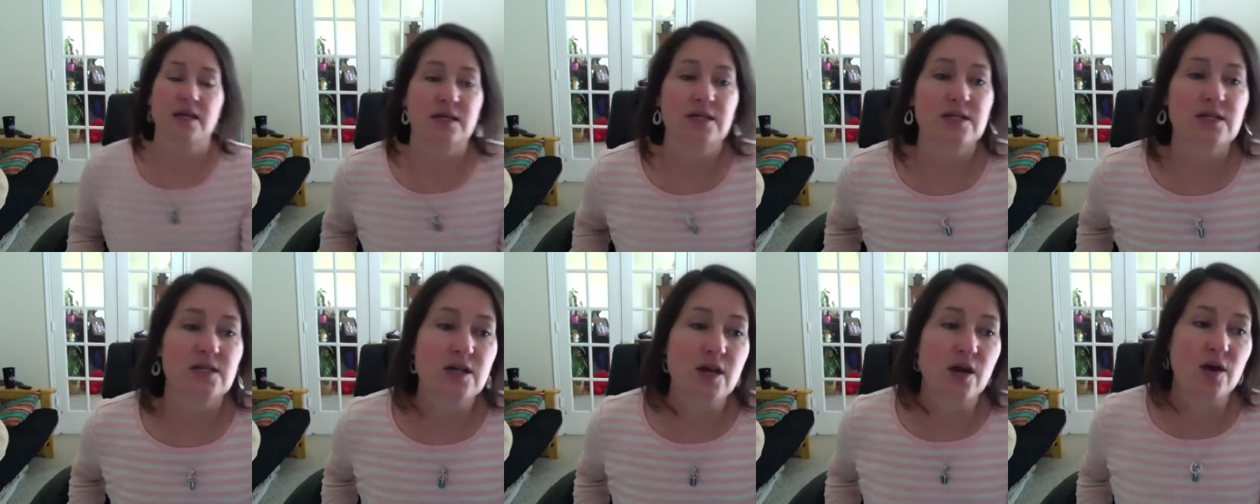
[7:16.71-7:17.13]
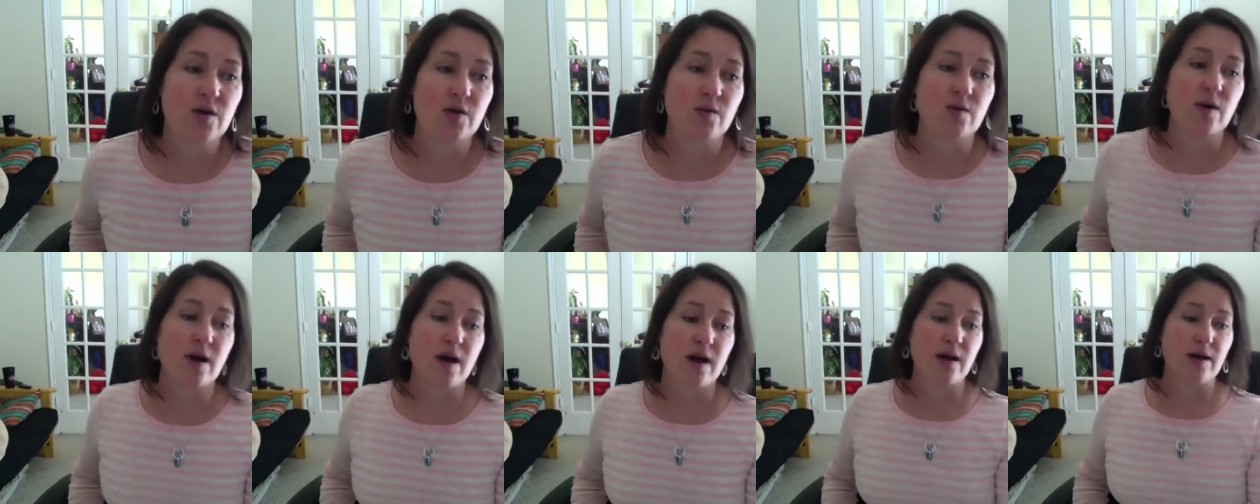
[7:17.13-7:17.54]

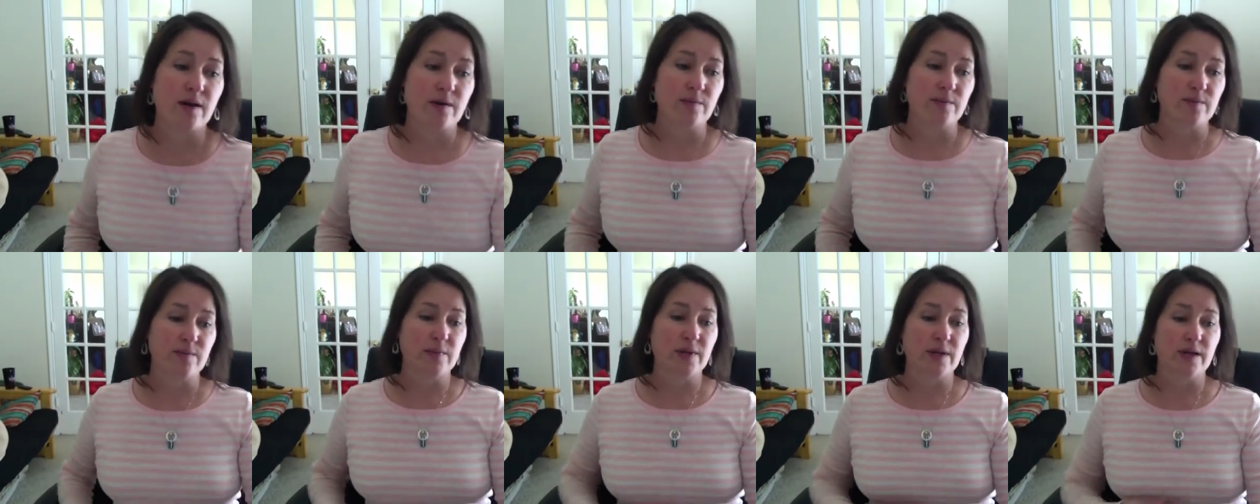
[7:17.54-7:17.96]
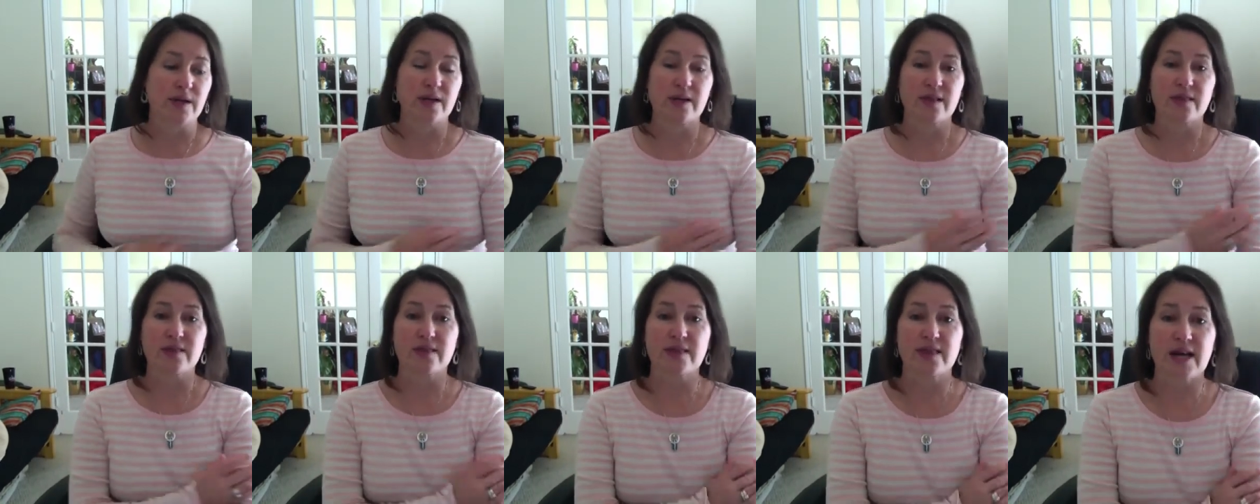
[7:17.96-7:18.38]
So
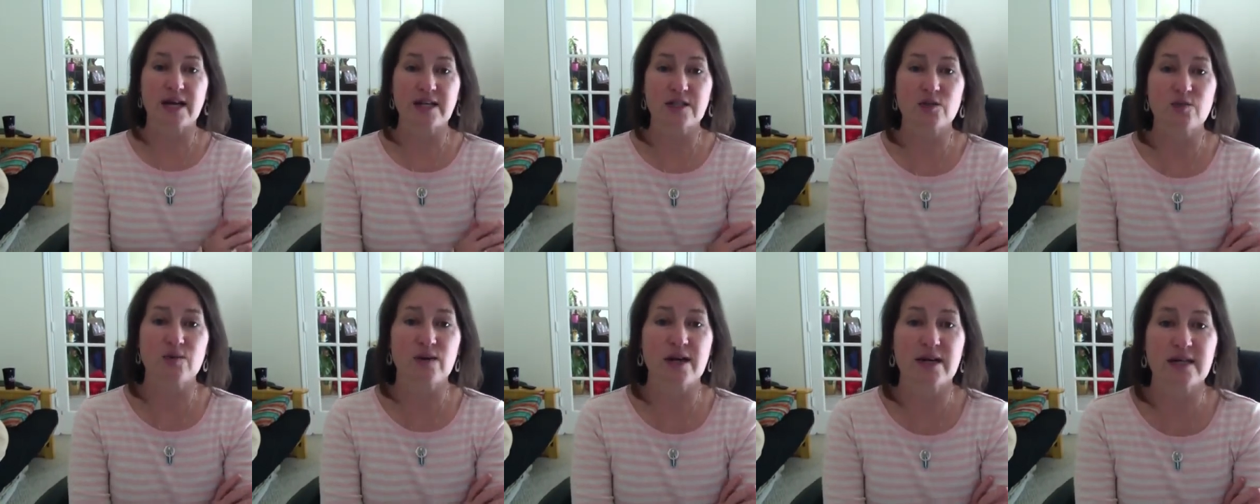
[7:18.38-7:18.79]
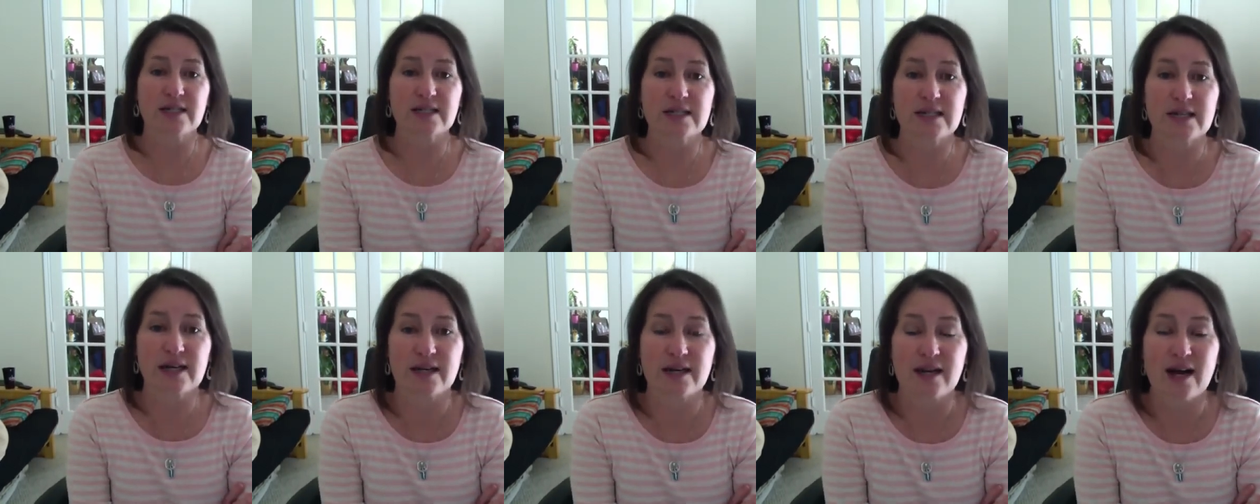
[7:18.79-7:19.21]
that's what I
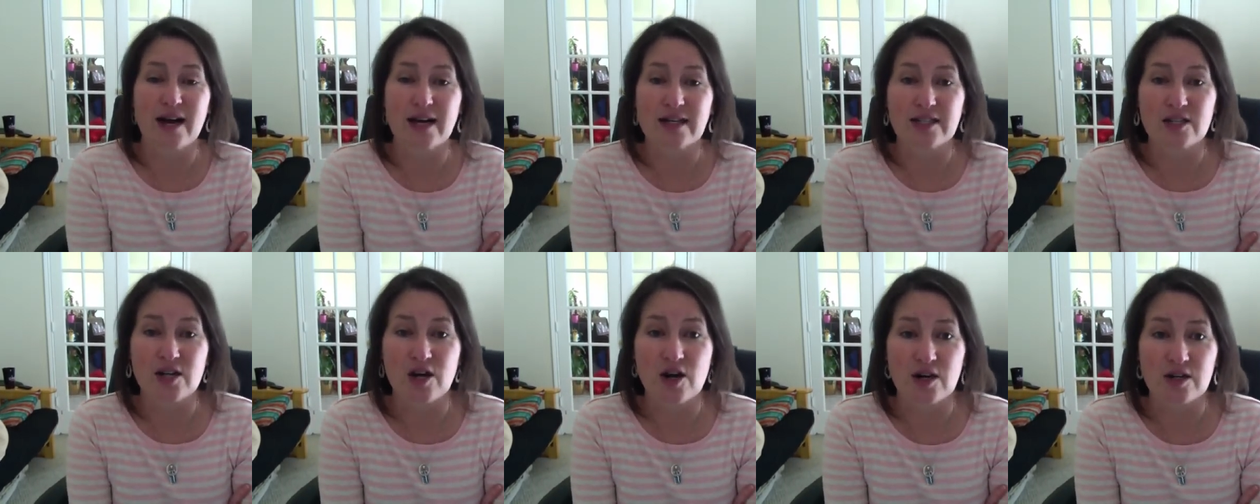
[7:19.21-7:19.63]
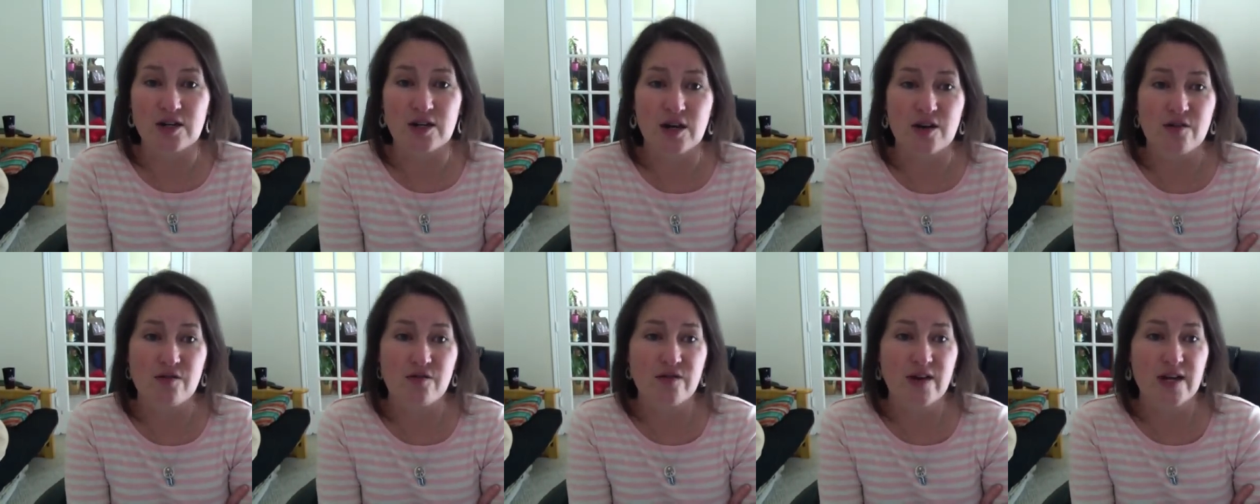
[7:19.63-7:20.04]
did. I talked
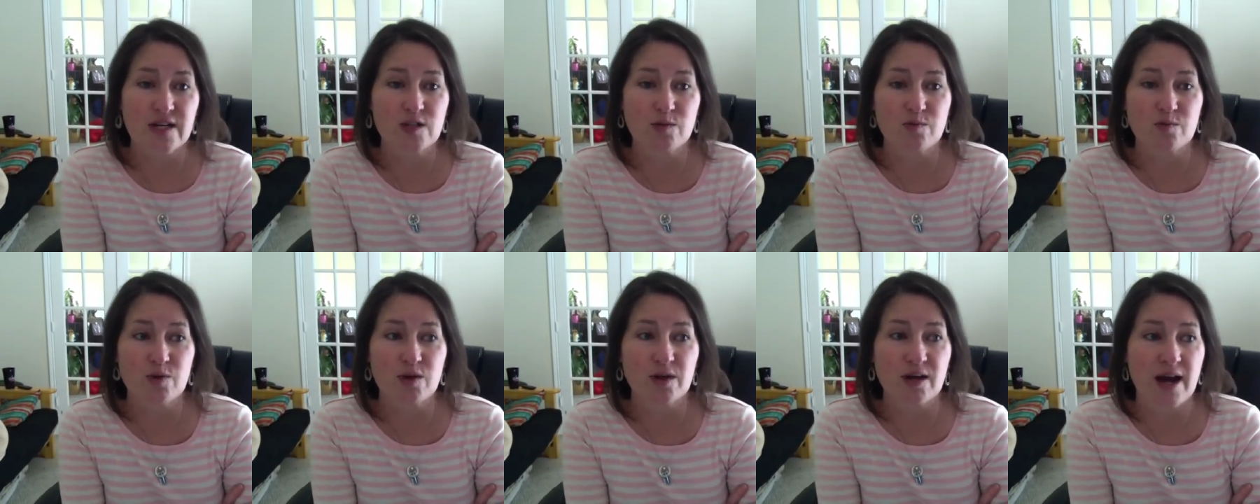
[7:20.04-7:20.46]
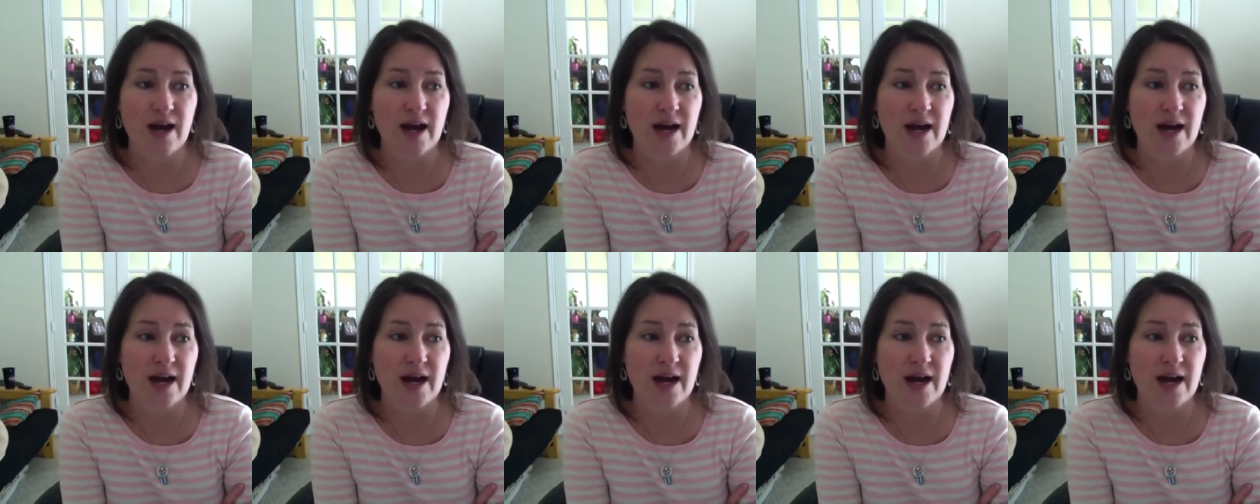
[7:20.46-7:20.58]
on Facebook.